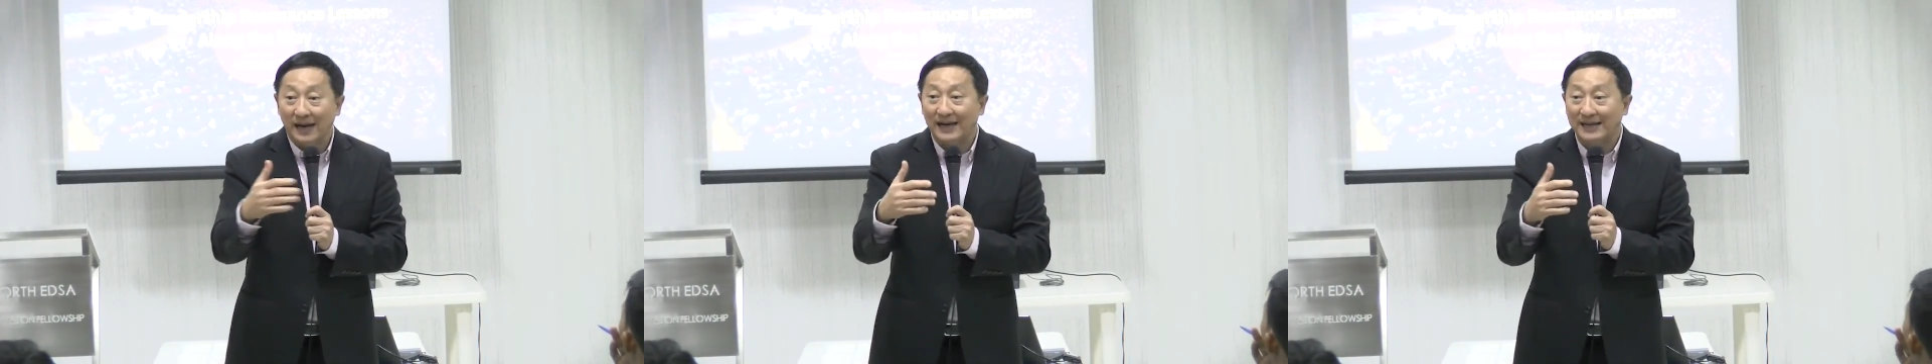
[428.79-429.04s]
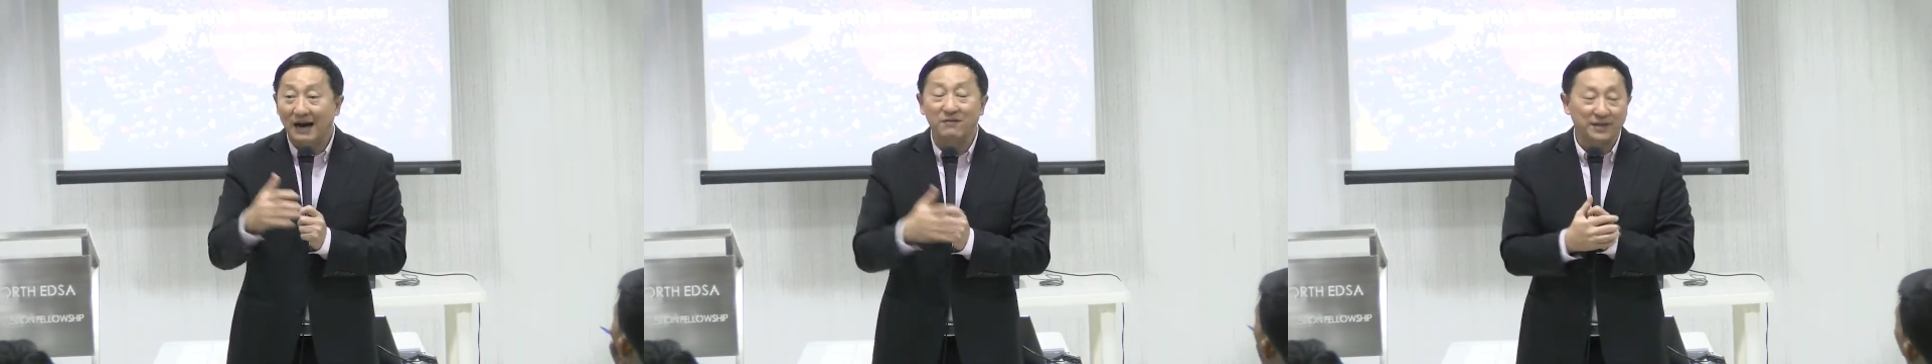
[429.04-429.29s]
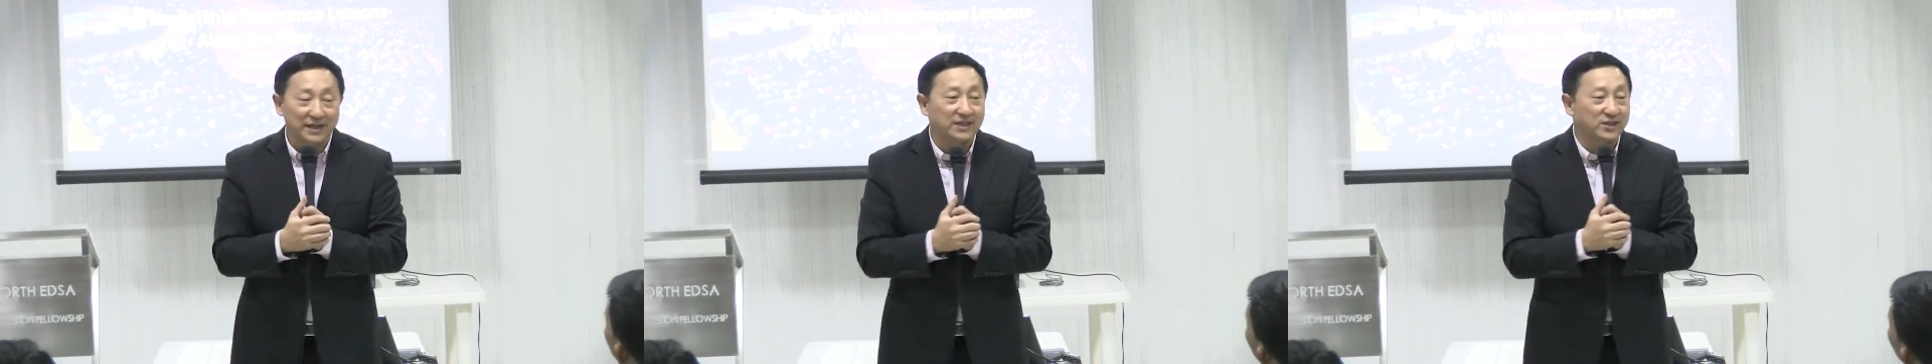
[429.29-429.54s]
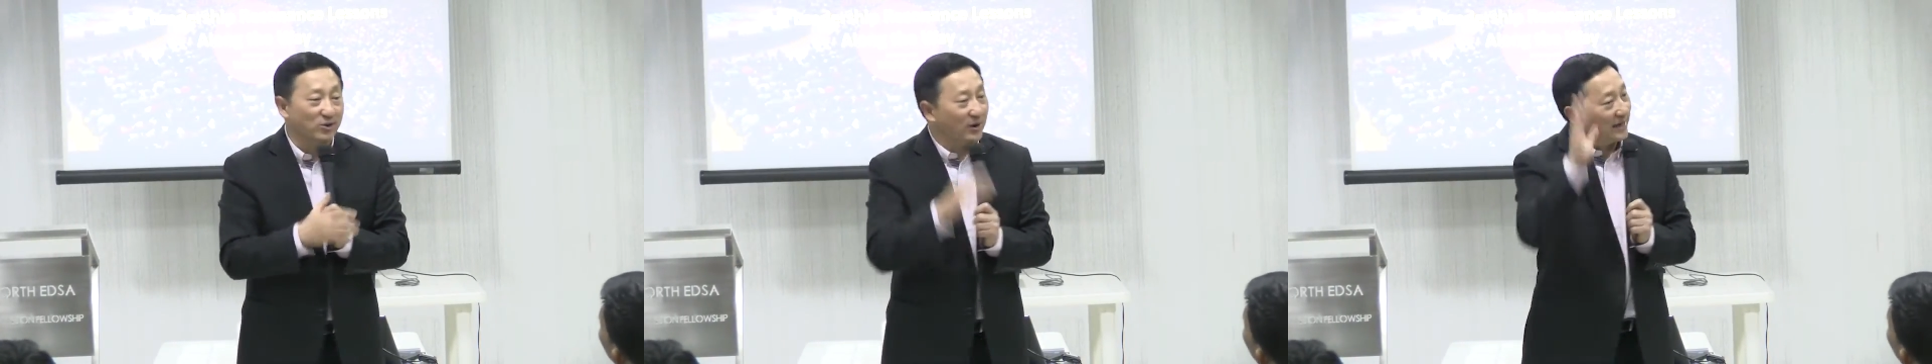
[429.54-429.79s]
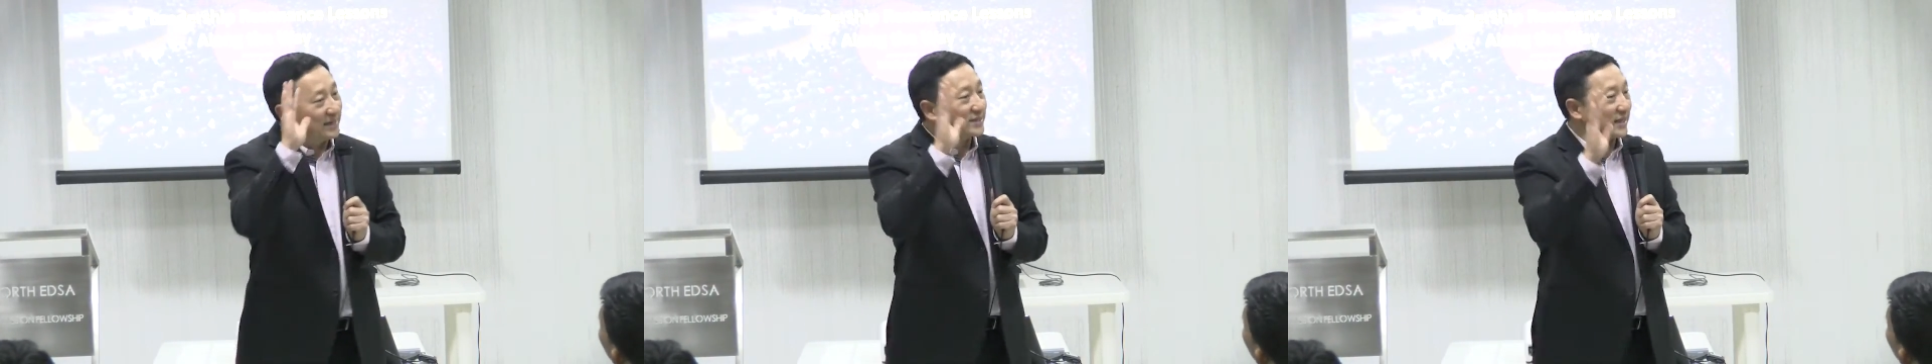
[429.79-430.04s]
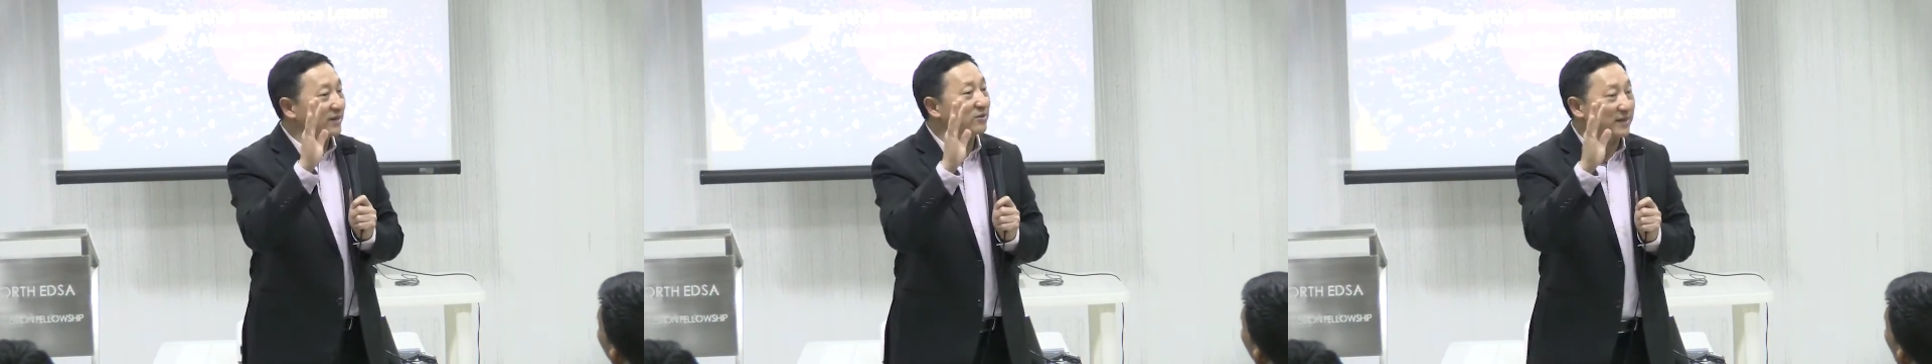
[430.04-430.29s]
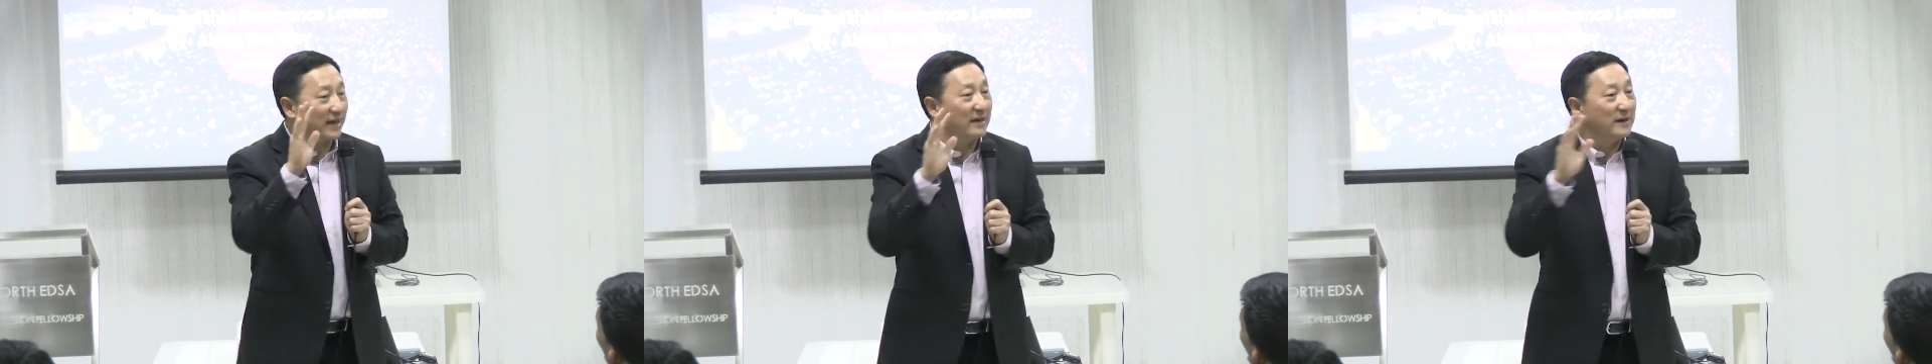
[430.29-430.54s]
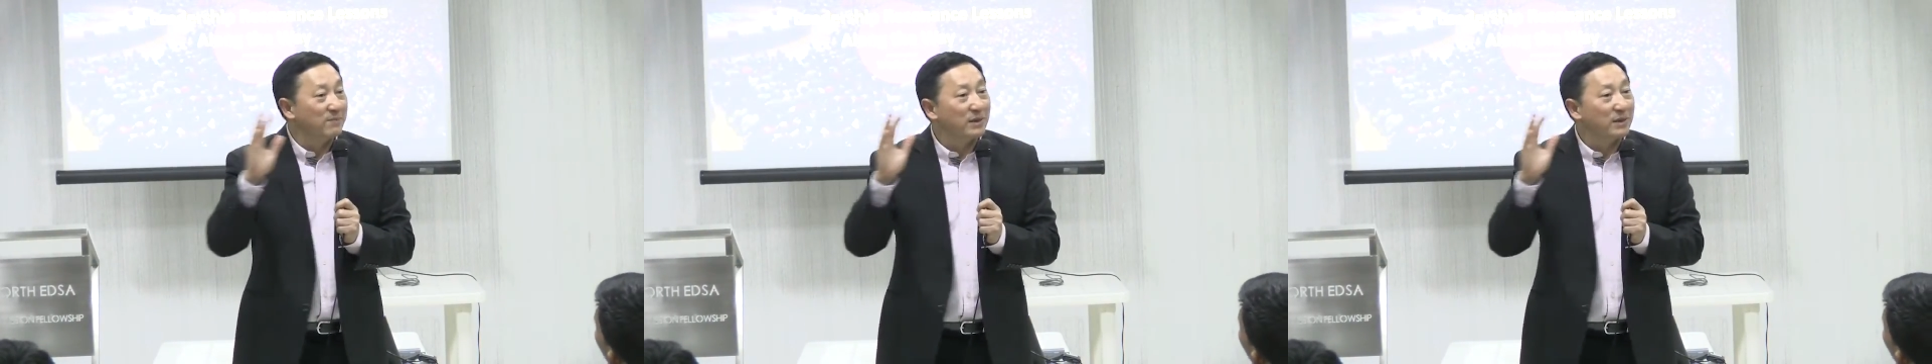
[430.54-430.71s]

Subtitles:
and governance, so I understand, okay?